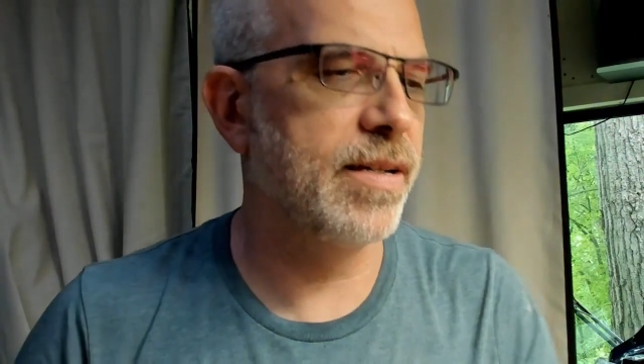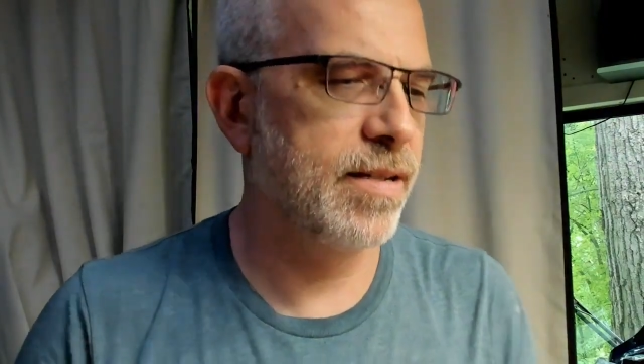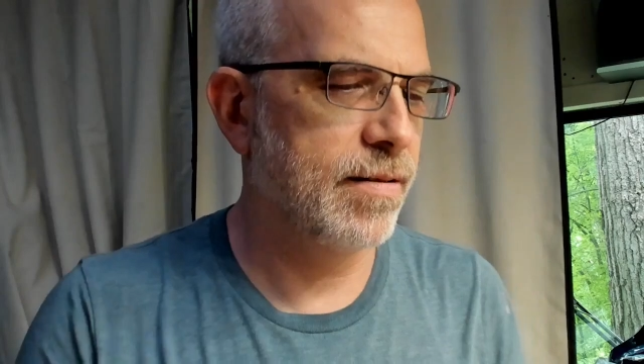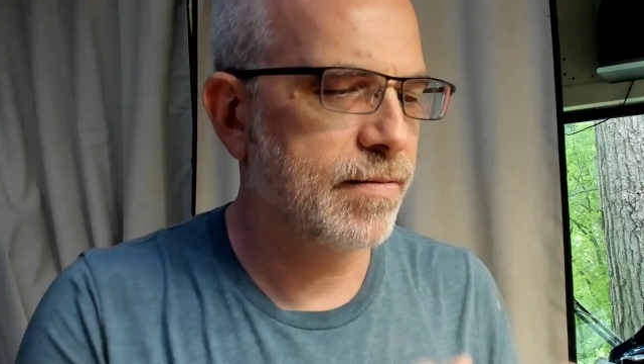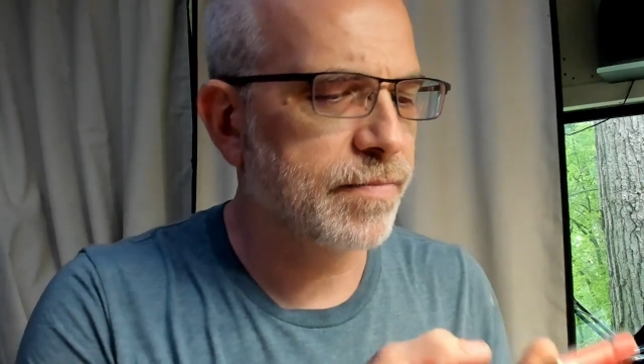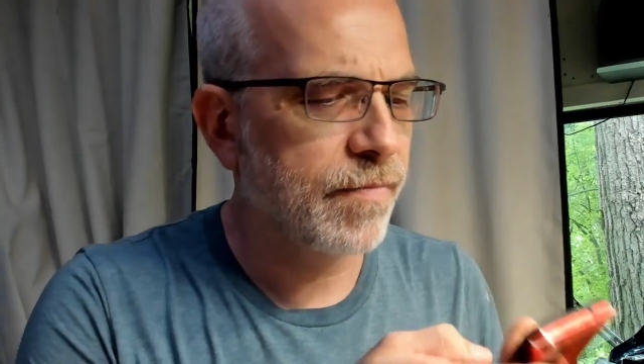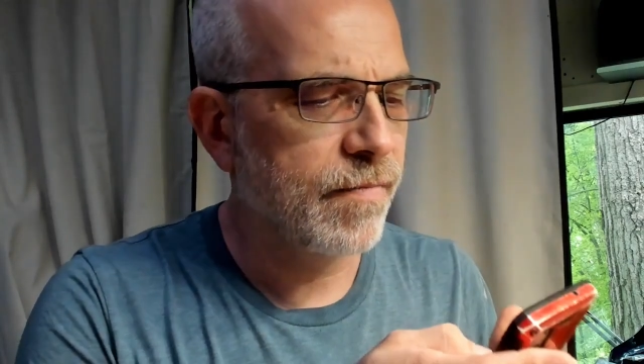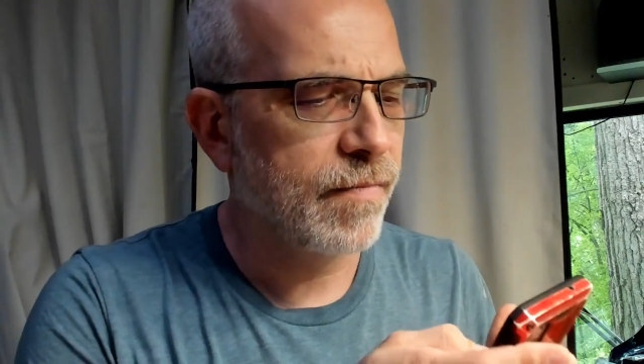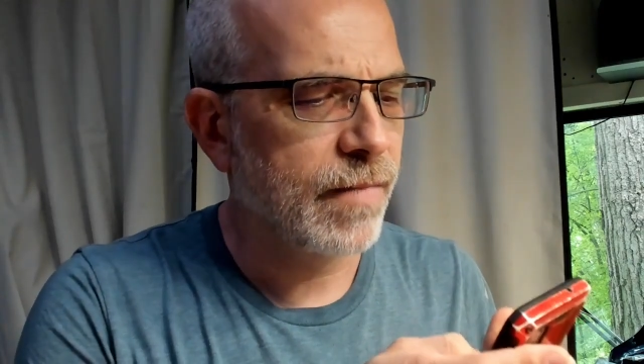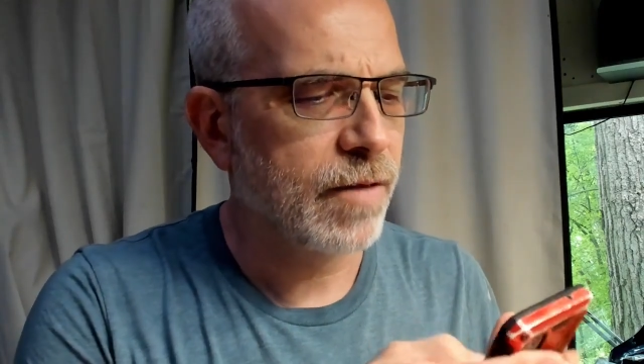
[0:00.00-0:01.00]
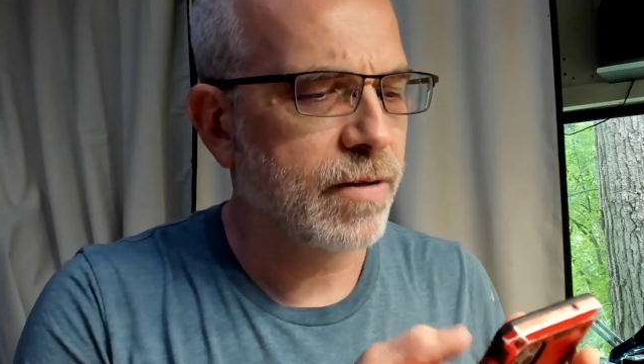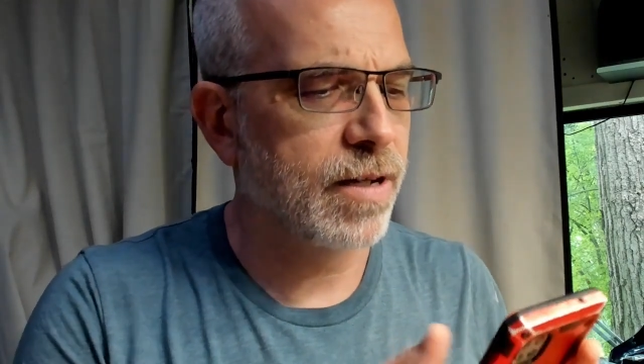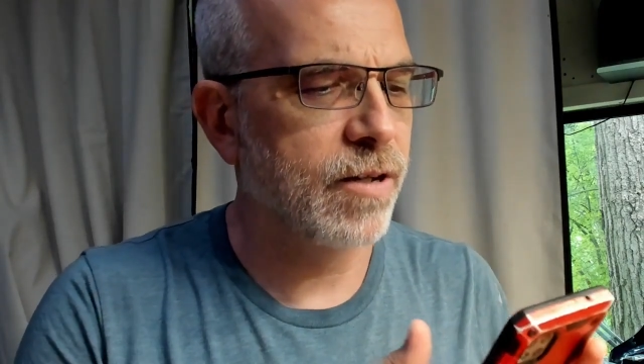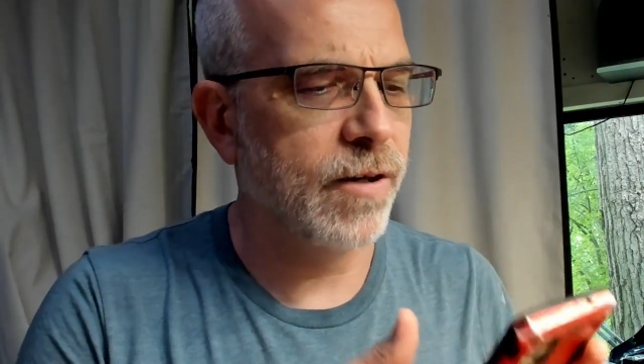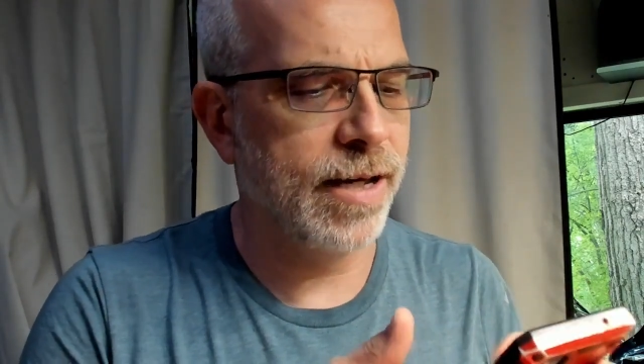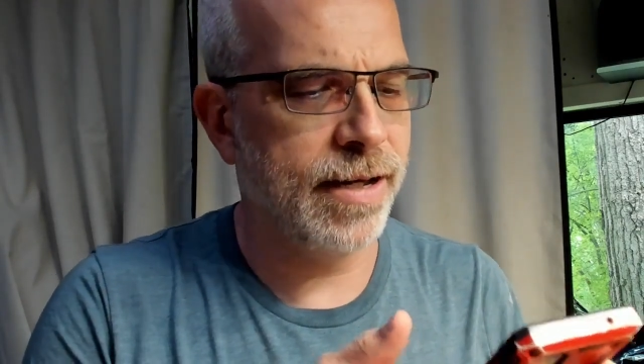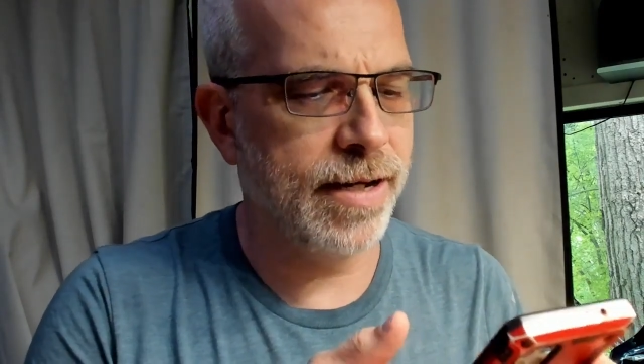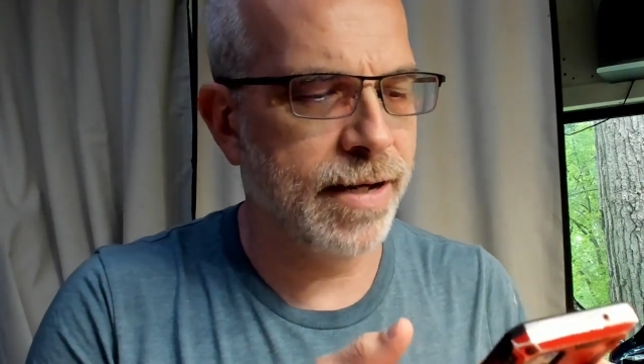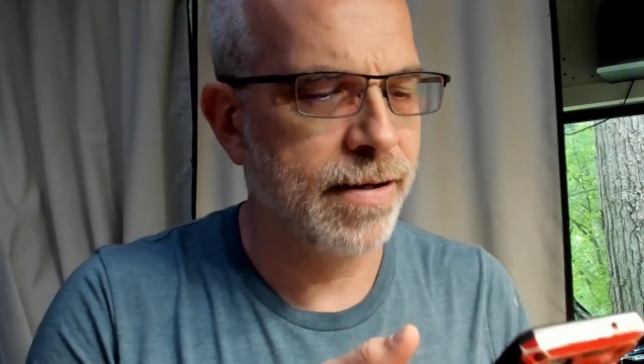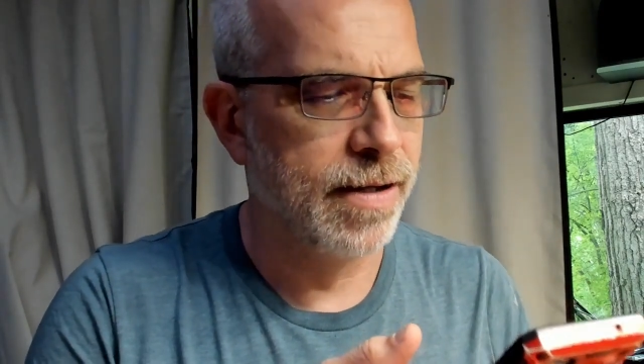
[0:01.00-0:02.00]
page. I'm going to go
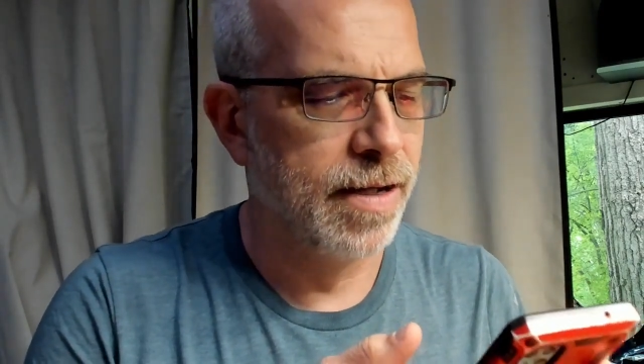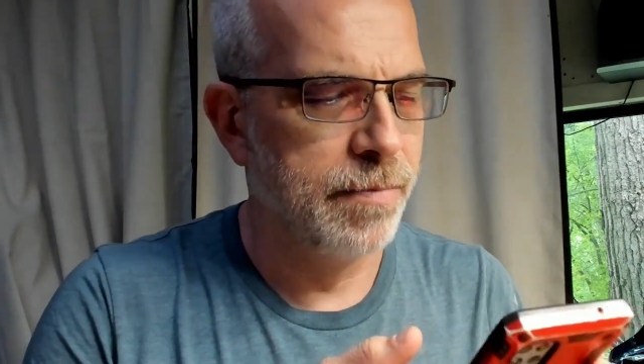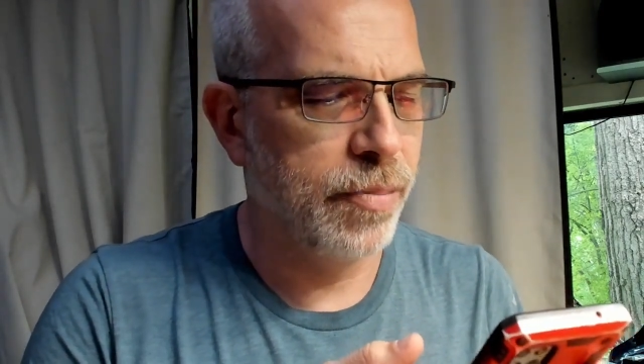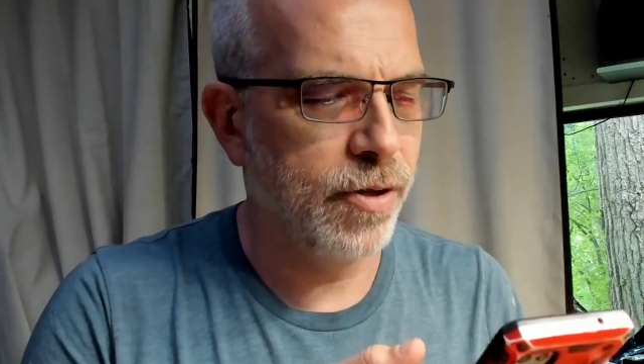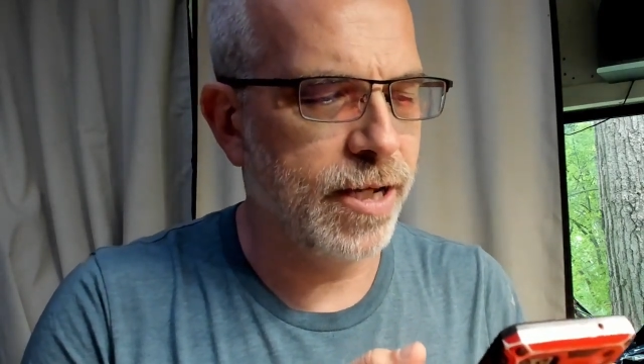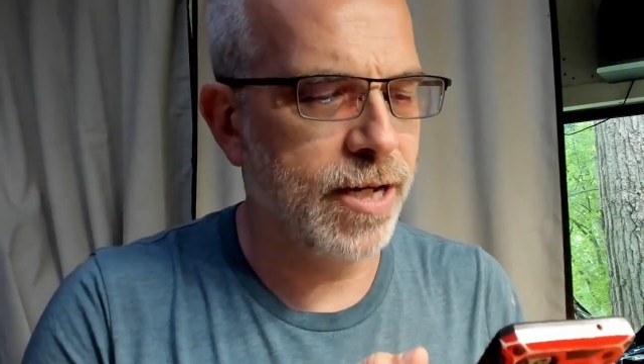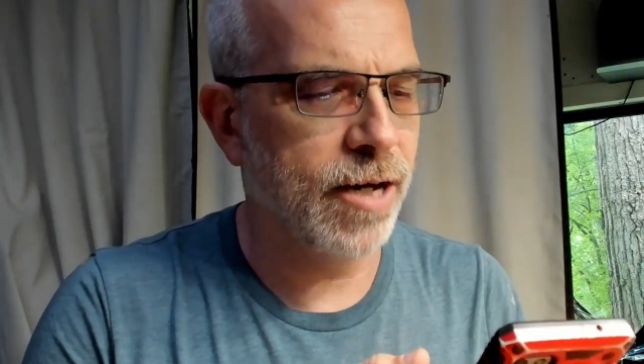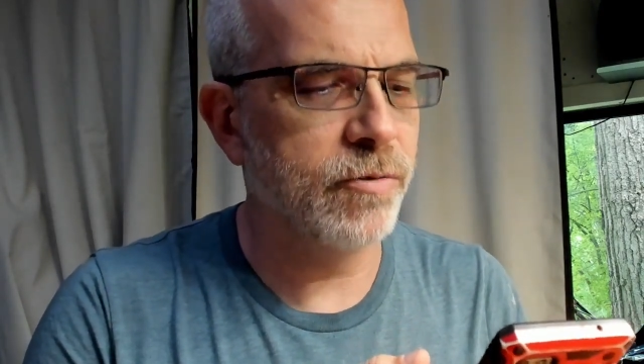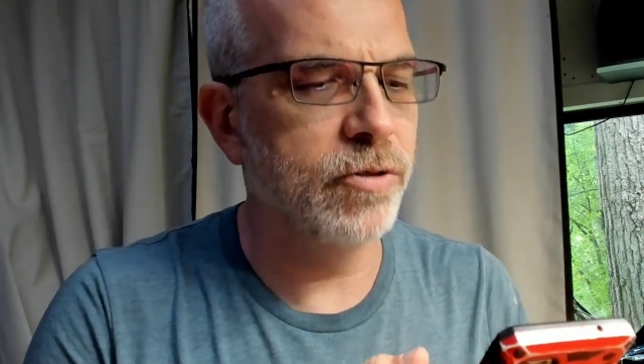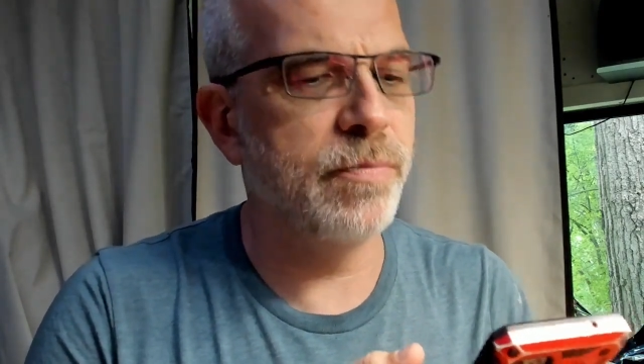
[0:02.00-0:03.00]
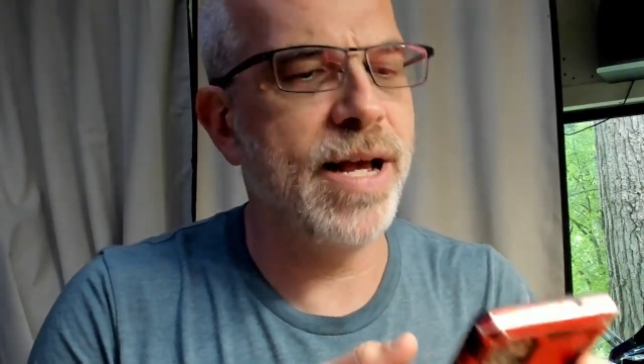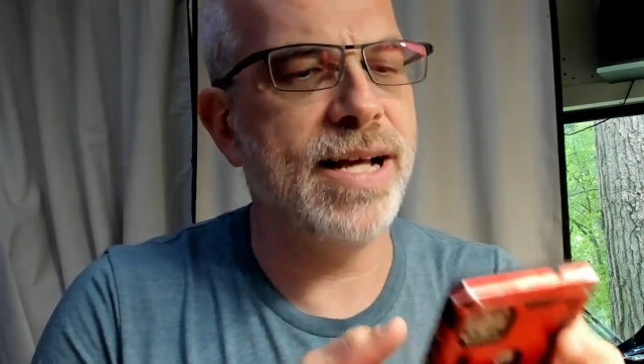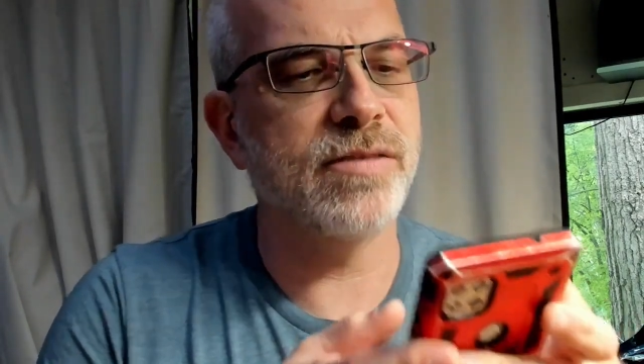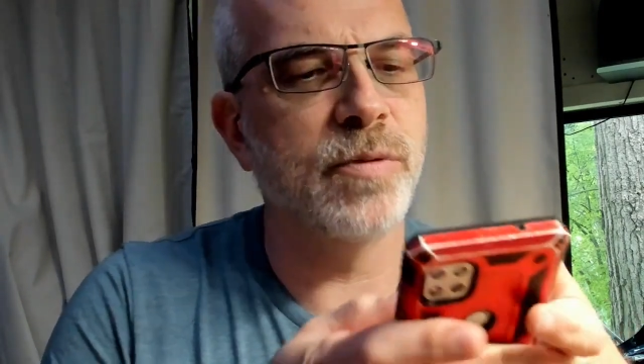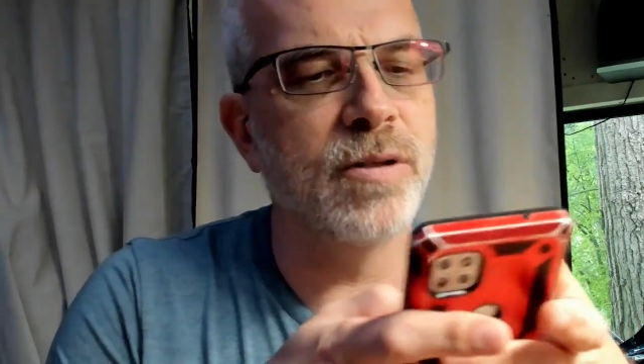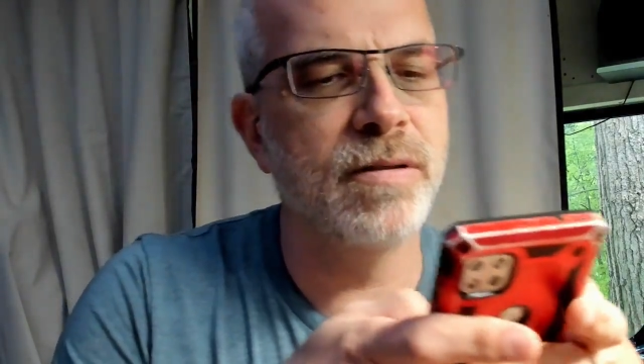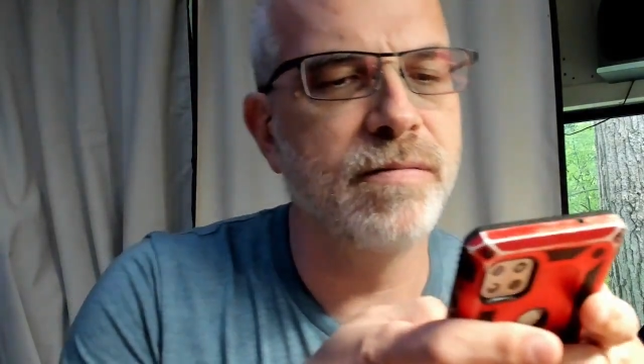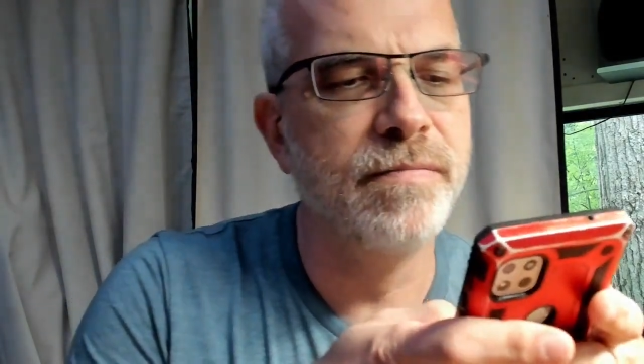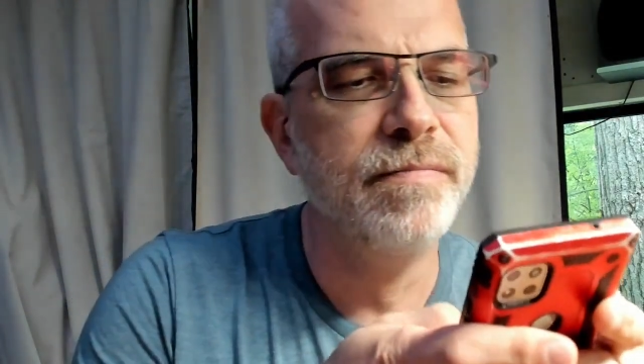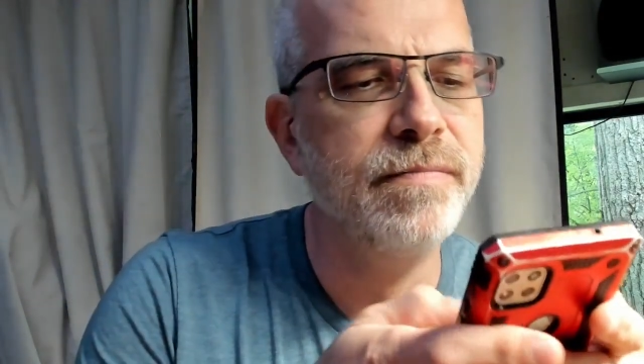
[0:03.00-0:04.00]
ahead and put in our root password